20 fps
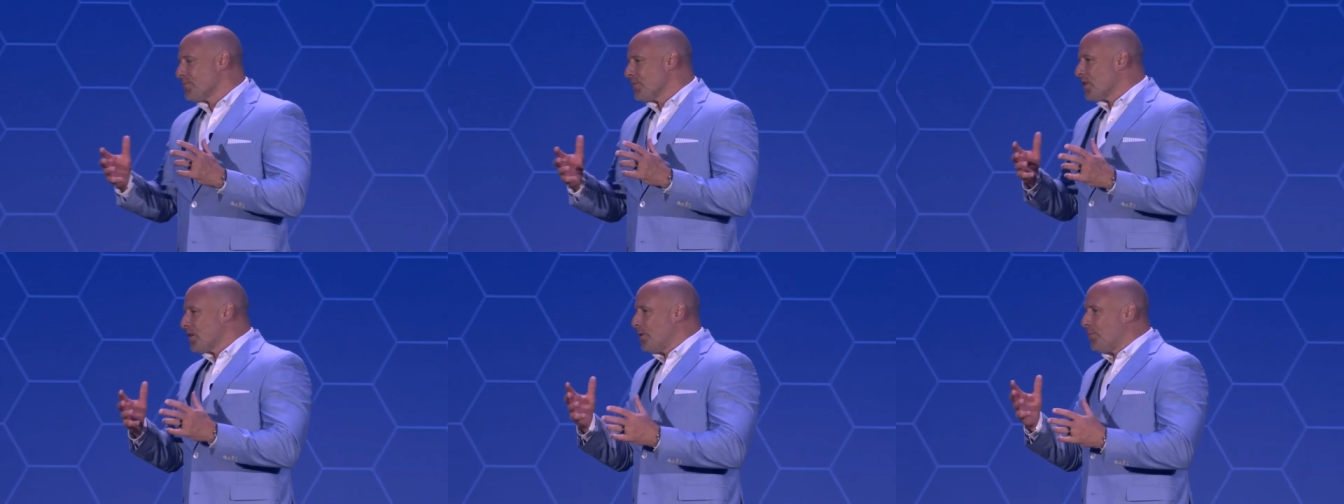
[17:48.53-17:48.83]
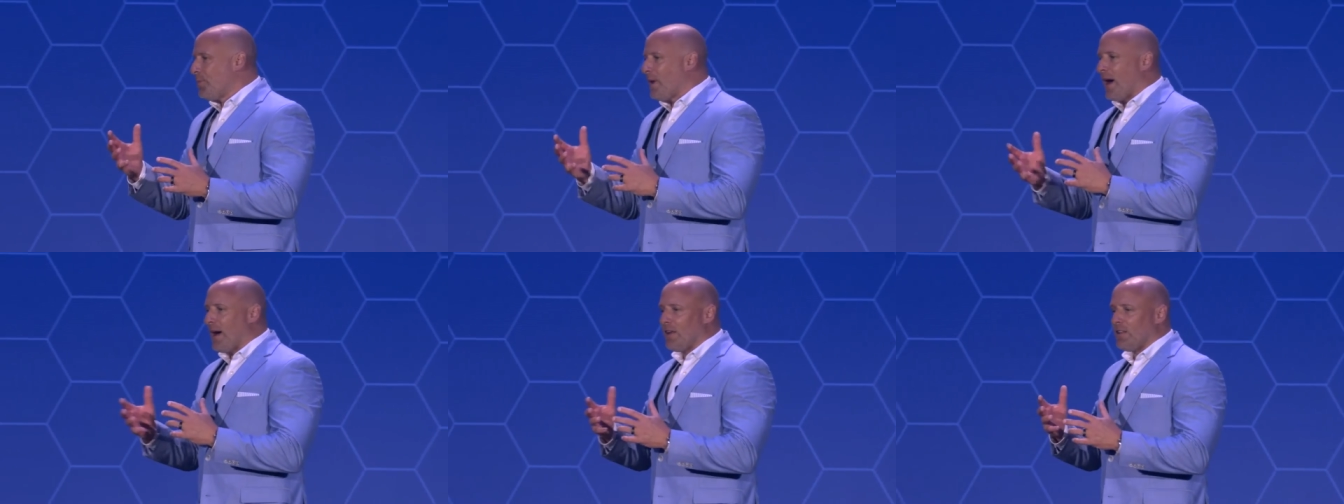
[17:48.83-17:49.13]

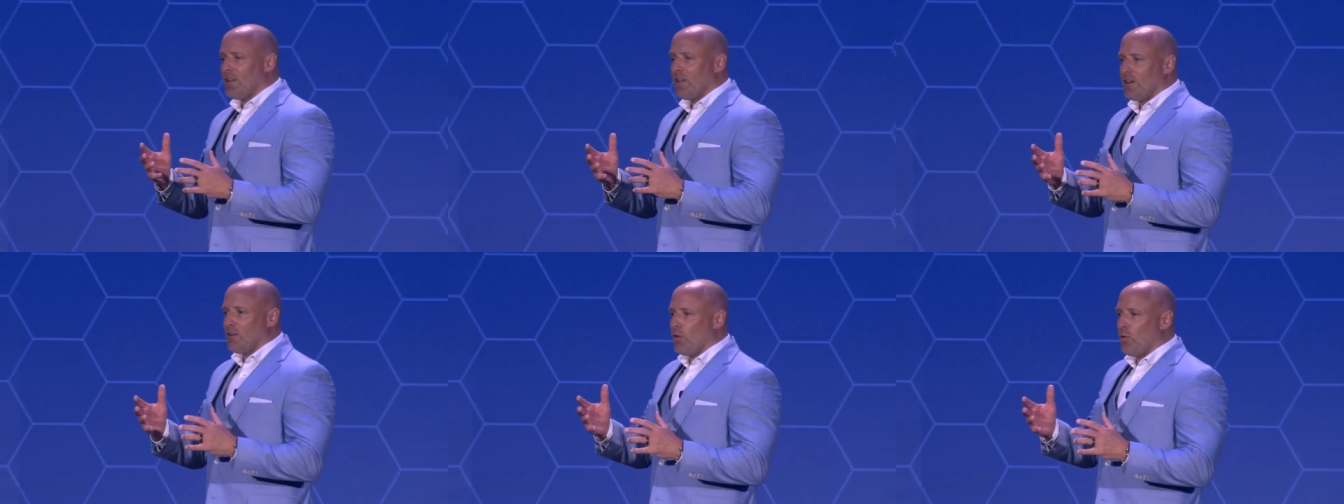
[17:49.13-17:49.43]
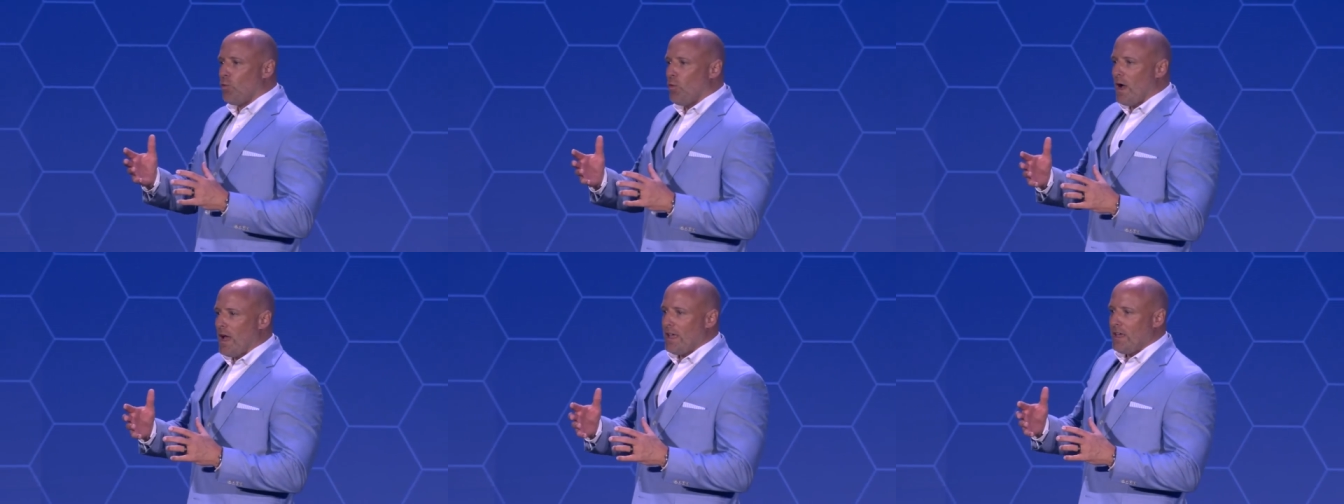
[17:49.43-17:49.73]
compile it in a
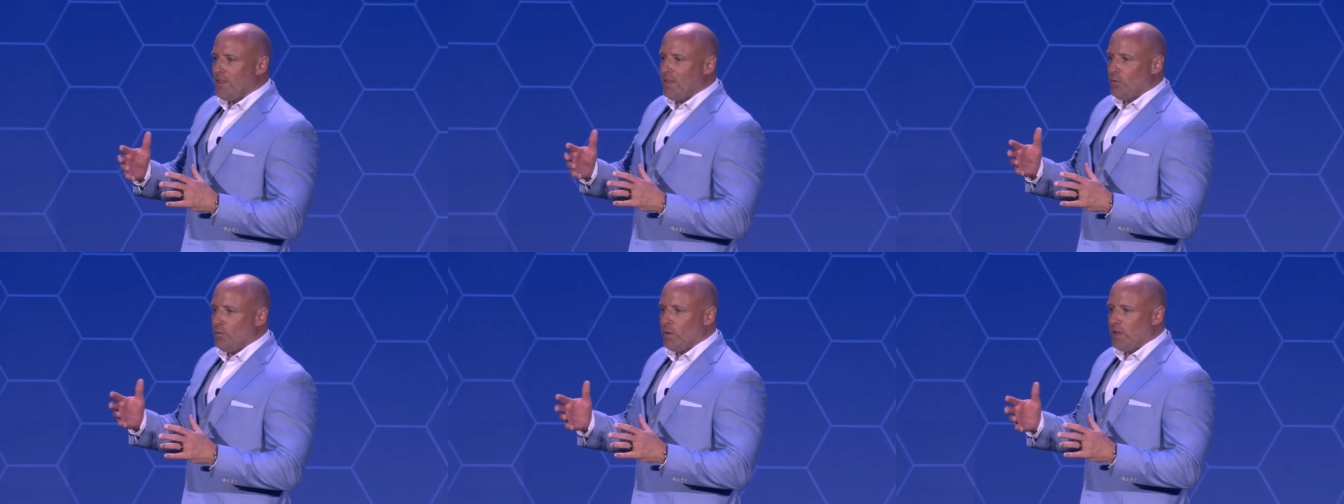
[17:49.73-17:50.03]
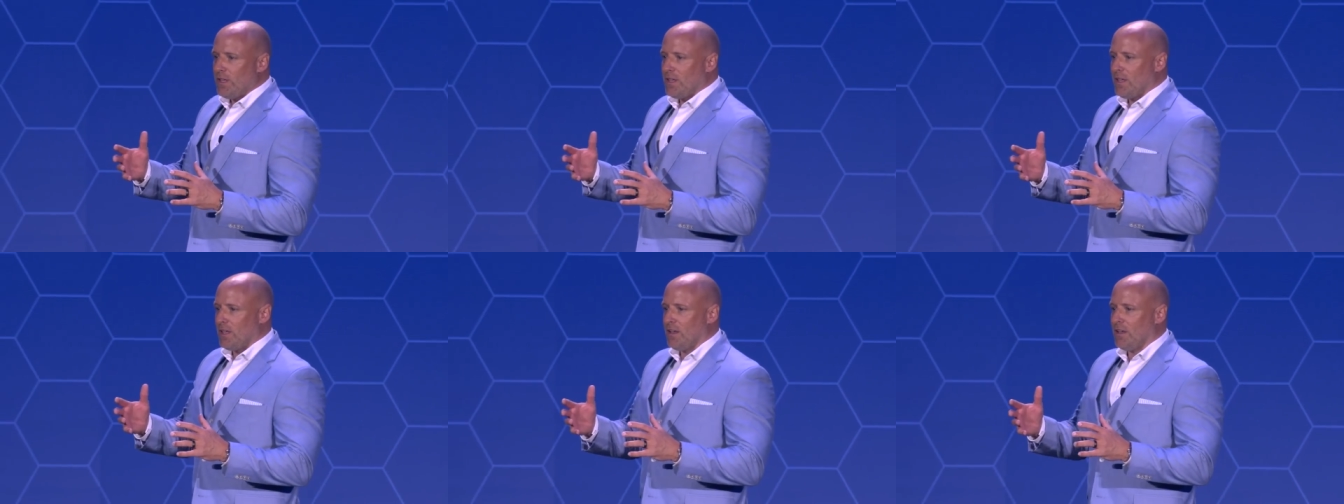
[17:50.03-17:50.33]
way that we
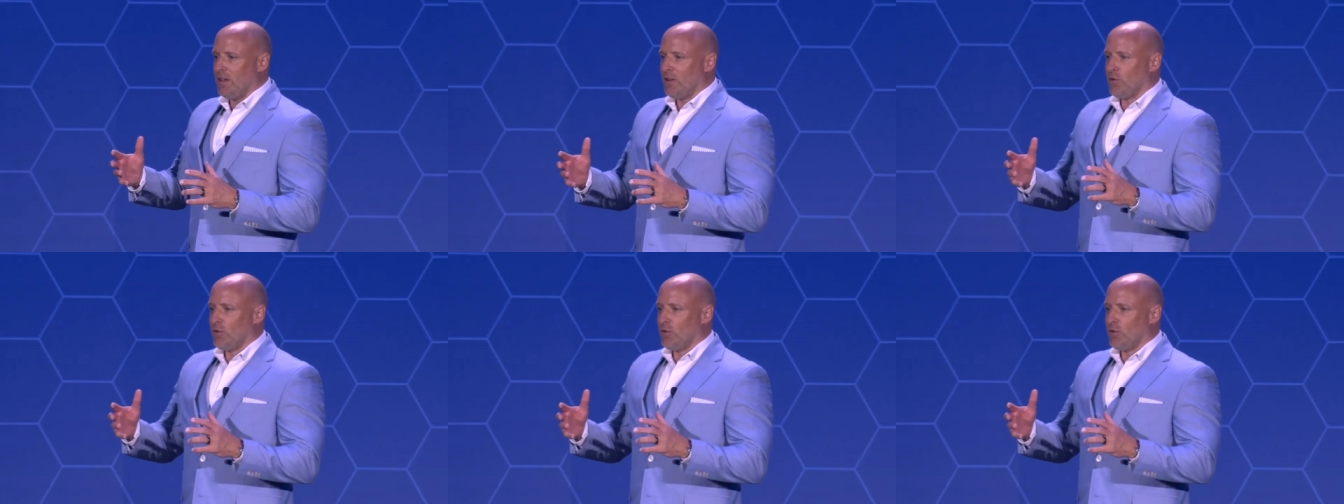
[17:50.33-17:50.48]
can